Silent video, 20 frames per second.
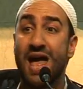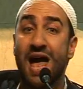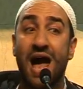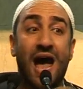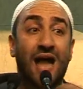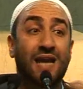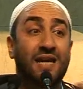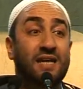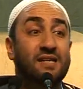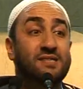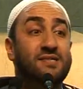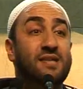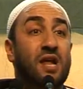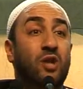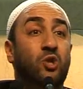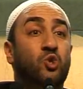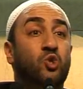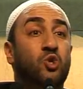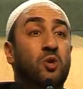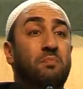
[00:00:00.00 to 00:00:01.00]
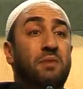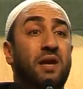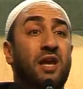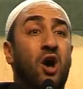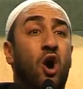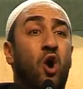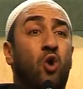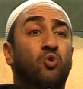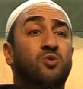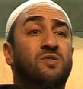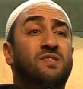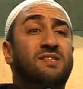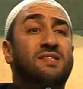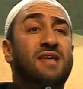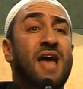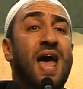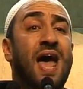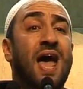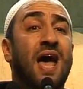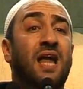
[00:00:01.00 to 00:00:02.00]
And he said to me, Oh
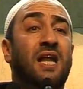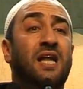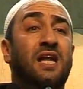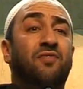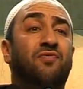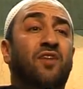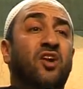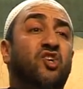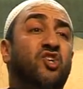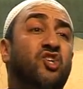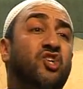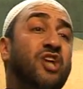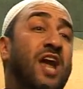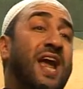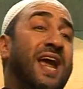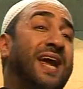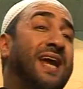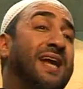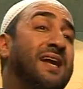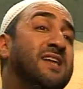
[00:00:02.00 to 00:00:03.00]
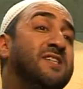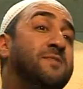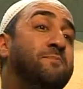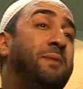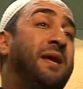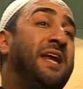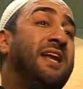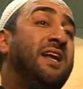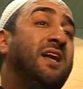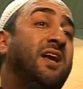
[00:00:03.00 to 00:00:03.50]
Sahal, the chain has been